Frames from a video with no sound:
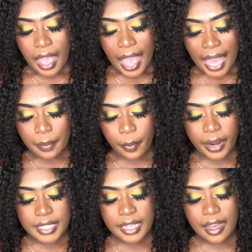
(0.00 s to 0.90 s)
I
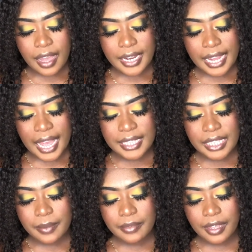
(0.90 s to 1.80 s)
prayed to God and asked
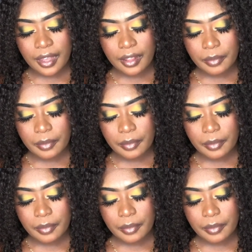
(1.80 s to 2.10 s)
him to help